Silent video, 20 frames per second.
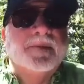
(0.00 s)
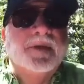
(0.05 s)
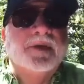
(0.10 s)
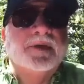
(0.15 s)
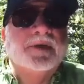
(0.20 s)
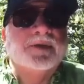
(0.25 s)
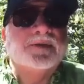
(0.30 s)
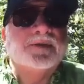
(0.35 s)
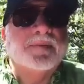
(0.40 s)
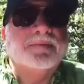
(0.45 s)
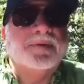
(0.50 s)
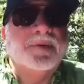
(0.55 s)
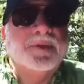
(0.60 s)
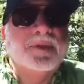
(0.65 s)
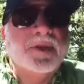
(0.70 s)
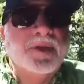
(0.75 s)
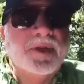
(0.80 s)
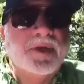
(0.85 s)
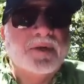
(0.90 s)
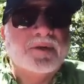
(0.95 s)
It is a
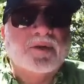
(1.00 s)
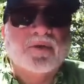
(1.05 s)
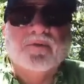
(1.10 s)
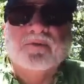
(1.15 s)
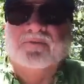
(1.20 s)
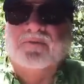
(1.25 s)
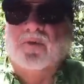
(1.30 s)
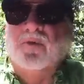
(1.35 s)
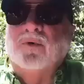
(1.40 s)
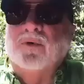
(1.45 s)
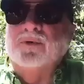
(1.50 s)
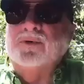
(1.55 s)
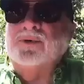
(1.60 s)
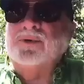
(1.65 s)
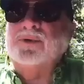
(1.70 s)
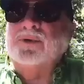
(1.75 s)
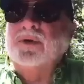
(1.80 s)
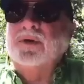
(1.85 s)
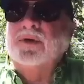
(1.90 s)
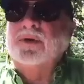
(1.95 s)
political
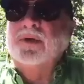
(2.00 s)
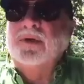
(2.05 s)
force.